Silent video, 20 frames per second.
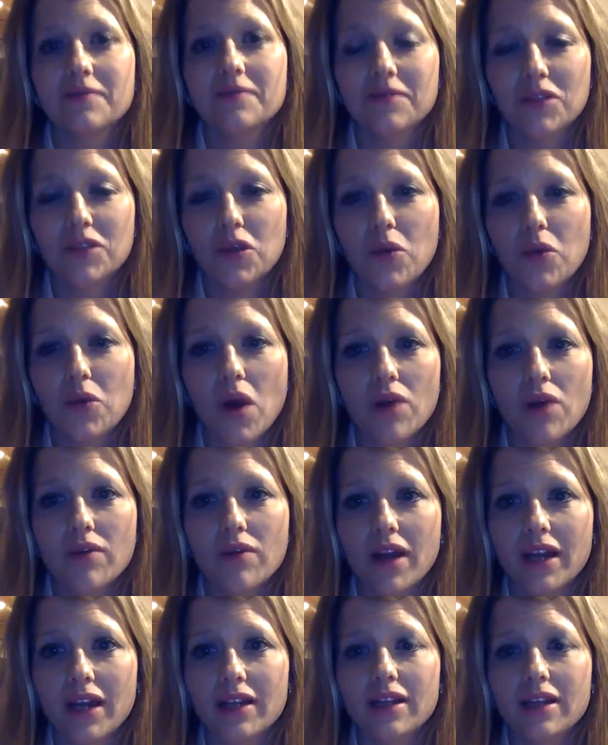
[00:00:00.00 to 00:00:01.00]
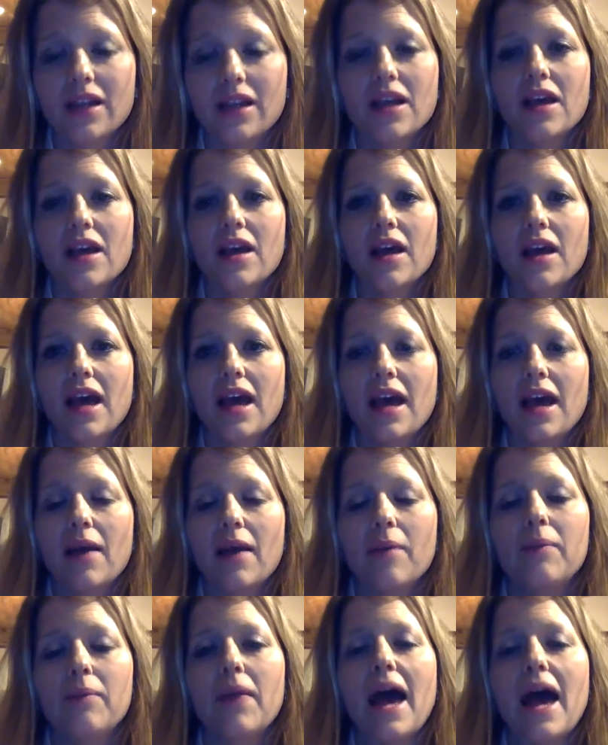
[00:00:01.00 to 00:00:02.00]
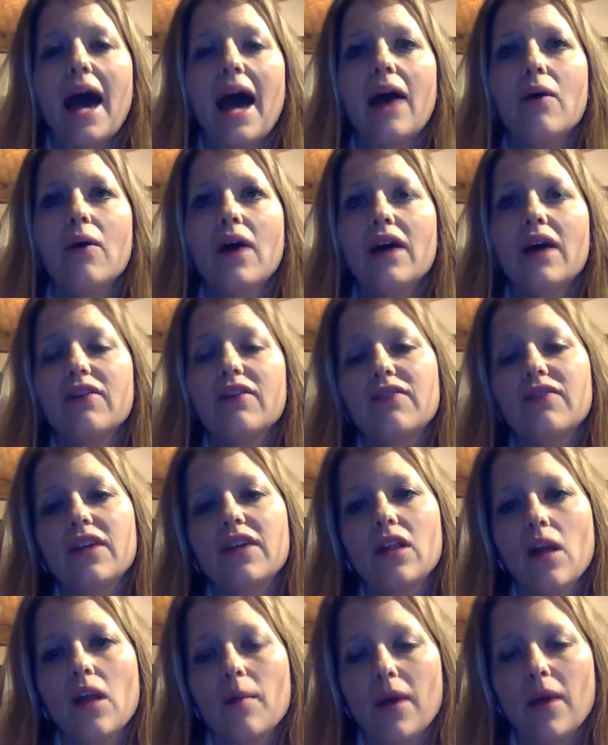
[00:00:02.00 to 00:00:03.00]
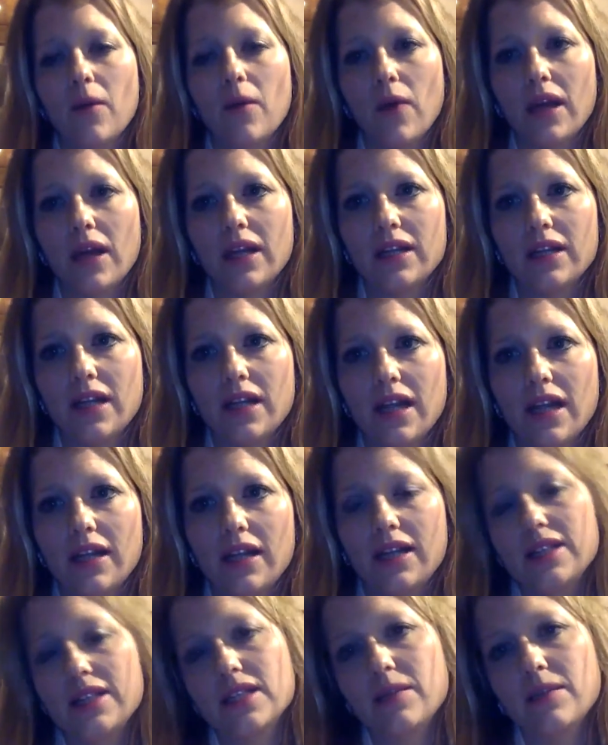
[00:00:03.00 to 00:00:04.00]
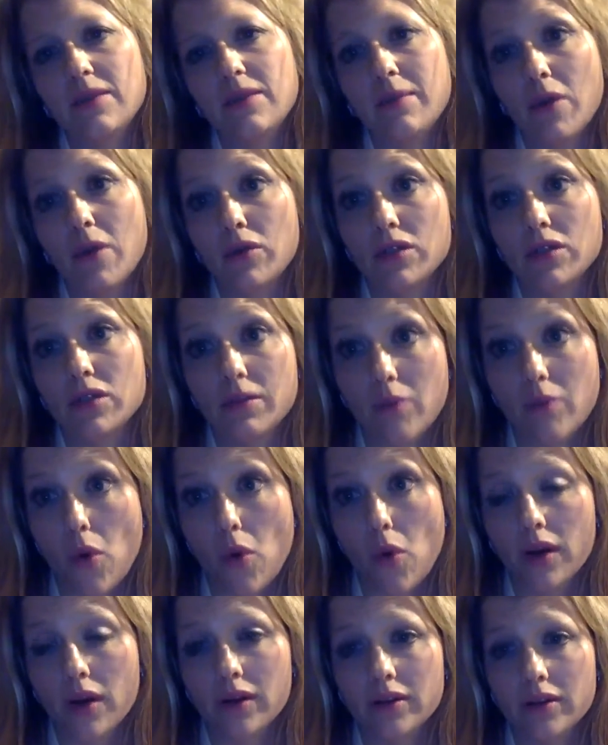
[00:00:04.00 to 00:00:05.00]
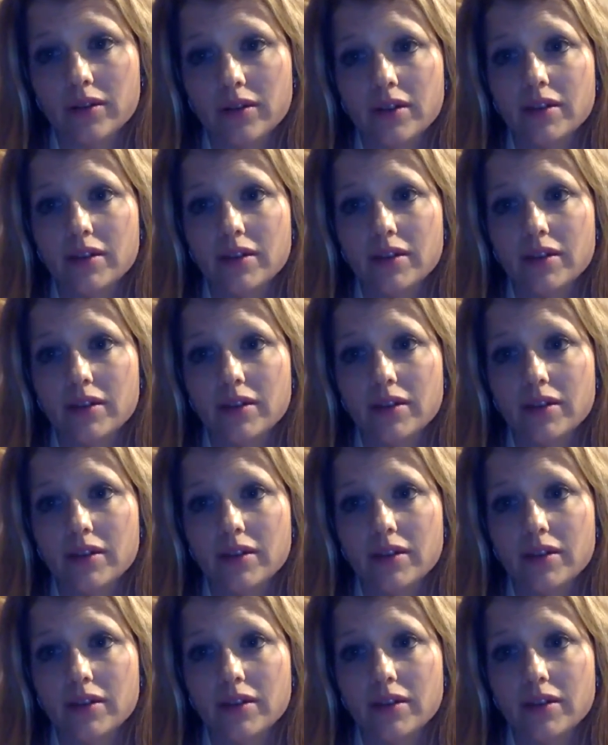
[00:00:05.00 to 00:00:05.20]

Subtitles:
You are right. How I feel on my wedding day needs to be most important.